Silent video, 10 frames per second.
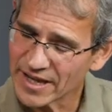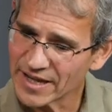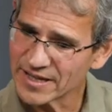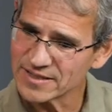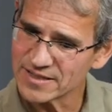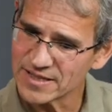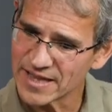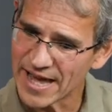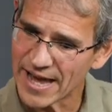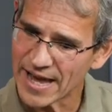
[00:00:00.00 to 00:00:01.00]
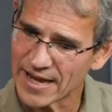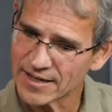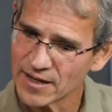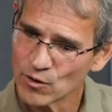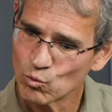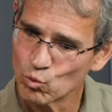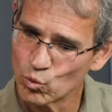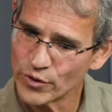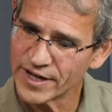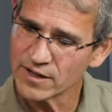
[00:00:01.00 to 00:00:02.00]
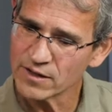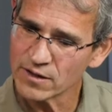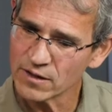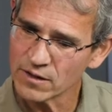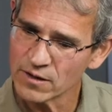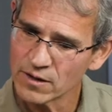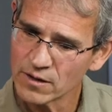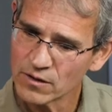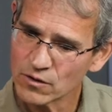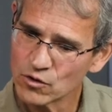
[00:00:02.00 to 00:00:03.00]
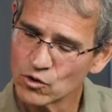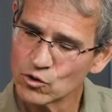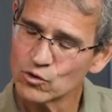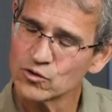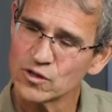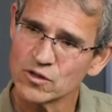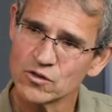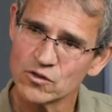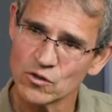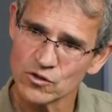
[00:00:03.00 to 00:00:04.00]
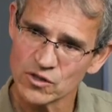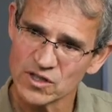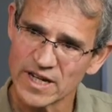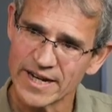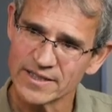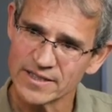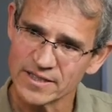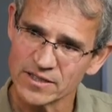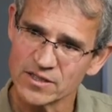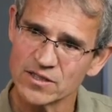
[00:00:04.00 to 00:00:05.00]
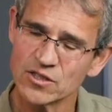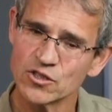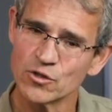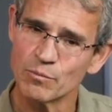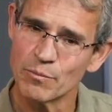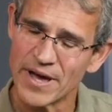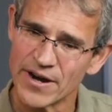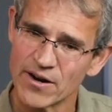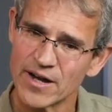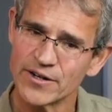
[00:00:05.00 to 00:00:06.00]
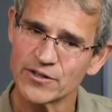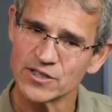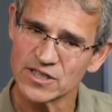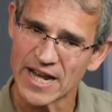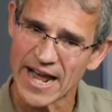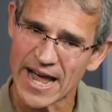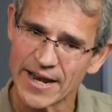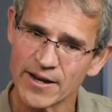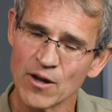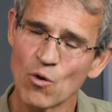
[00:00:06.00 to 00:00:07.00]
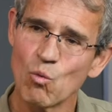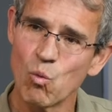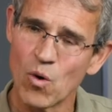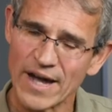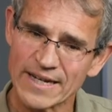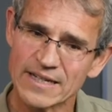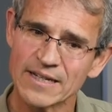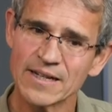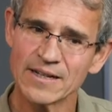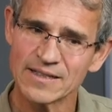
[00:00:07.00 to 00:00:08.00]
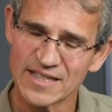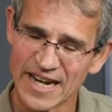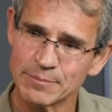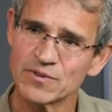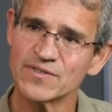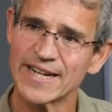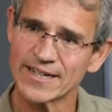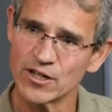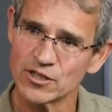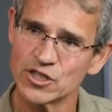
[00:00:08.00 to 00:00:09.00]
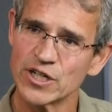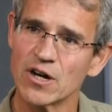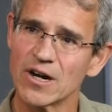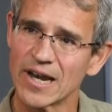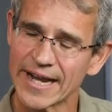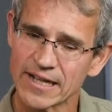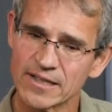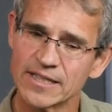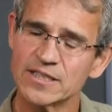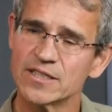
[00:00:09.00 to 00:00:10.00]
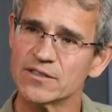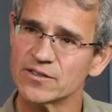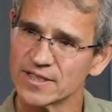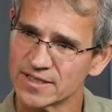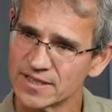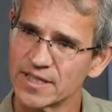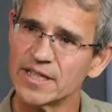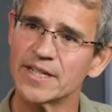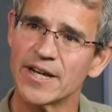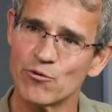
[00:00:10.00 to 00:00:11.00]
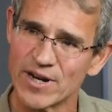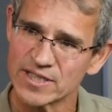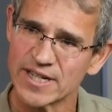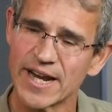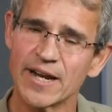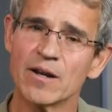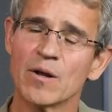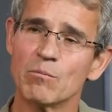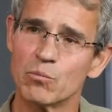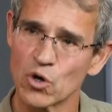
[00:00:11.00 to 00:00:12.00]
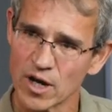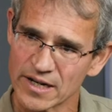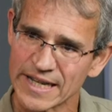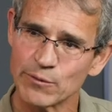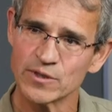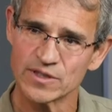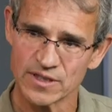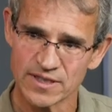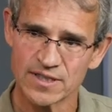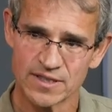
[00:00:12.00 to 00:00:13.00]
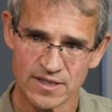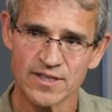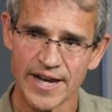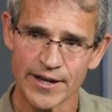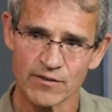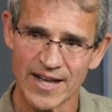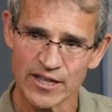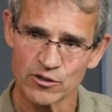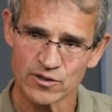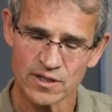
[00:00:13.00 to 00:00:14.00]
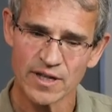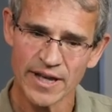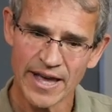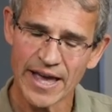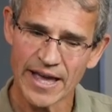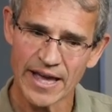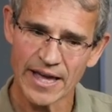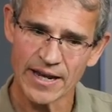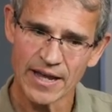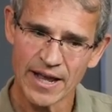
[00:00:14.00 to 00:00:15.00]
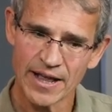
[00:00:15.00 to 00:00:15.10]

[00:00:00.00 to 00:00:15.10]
is that we're using social sciences to better understand what types of technology are likely to succeed and resonate broadly with societal values. And